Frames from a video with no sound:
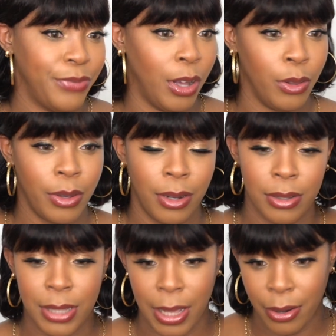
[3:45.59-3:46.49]
although it
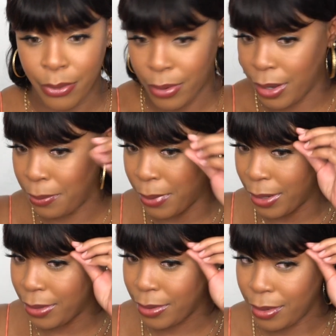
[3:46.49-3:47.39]
looks kind of crooked but